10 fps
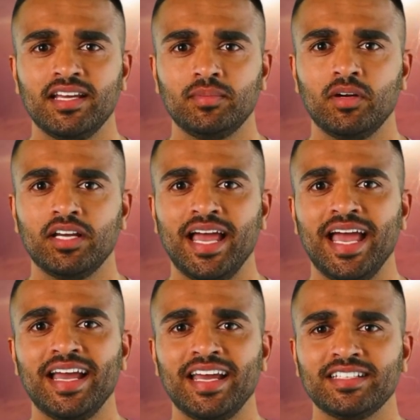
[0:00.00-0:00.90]

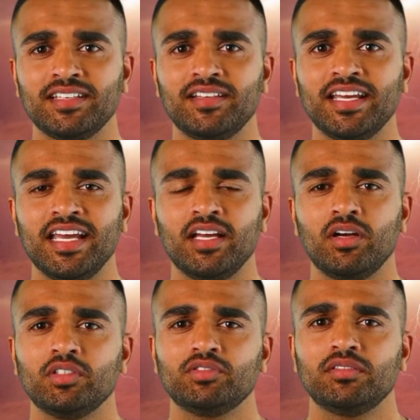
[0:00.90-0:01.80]
volcanic activity, and
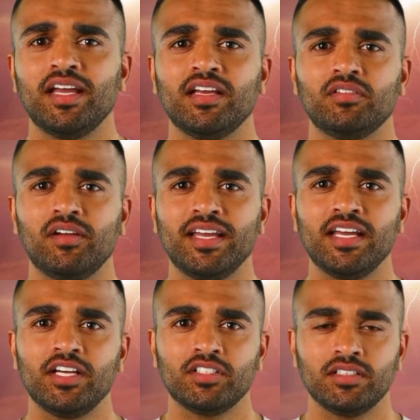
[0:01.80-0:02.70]
ultraviolet
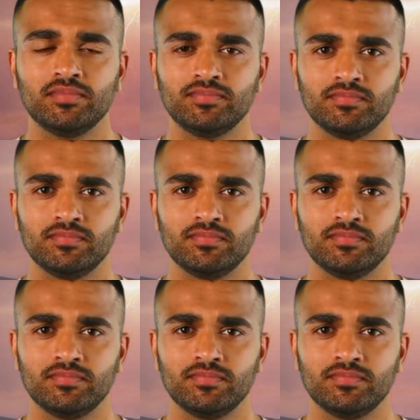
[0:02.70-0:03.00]
radiation.